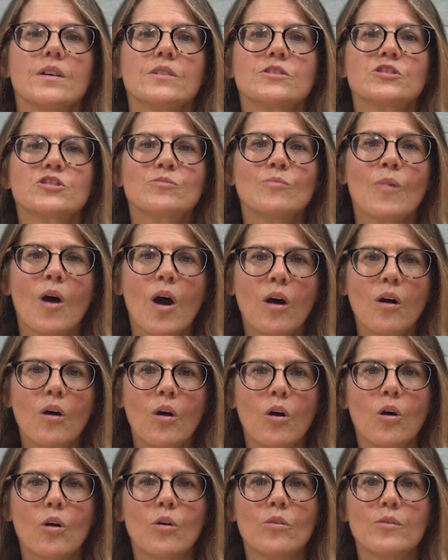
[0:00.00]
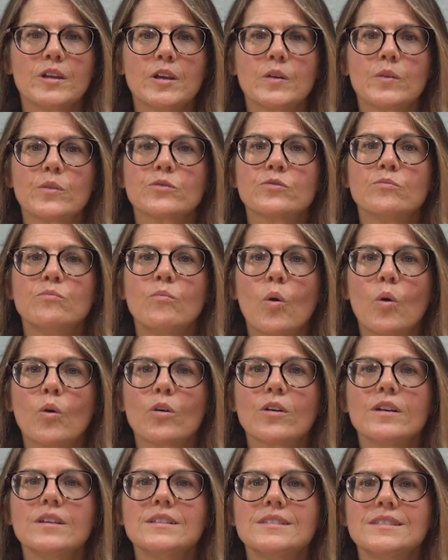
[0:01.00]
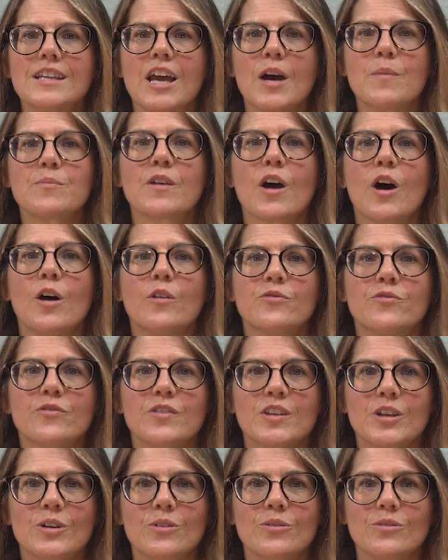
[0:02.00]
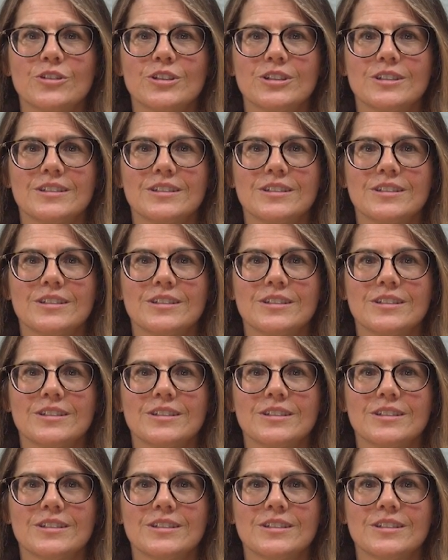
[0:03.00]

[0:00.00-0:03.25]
Small hole equals more depth of field.